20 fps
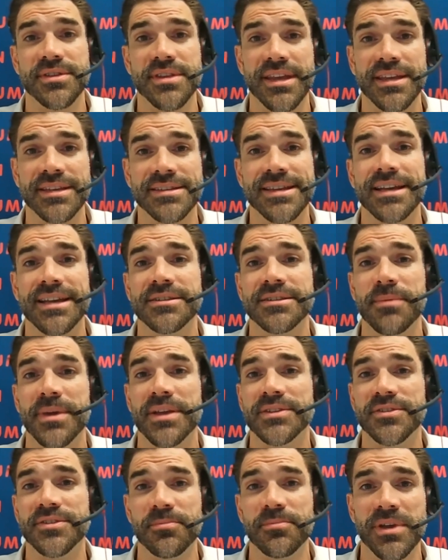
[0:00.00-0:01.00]
the exact
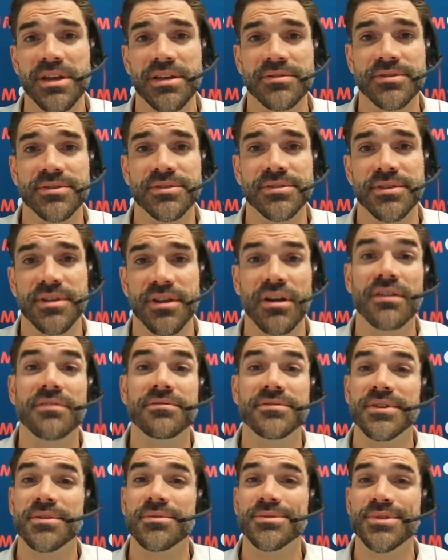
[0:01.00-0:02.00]
amount of pounds that I've
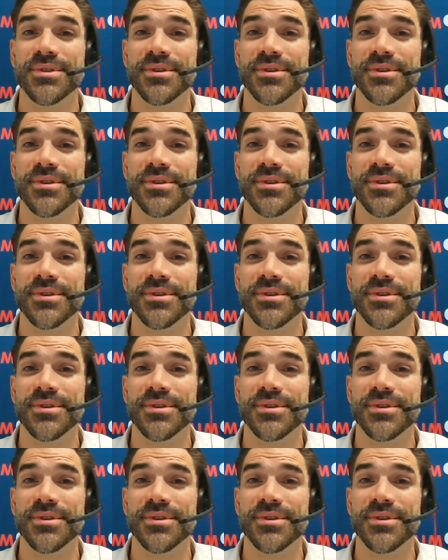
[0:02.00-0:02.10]
told